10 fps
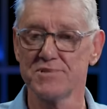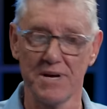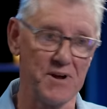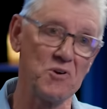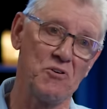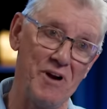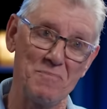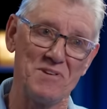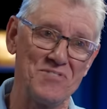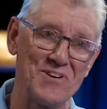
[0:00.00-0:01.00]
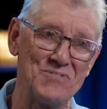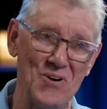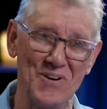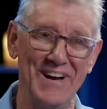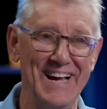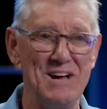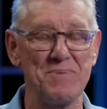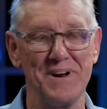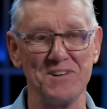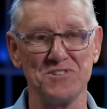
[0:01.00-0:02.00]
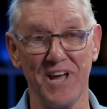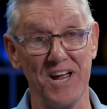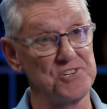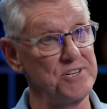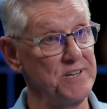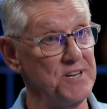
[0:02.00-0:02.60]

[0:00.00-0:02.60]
so don't correct me for a wrong pronunciation.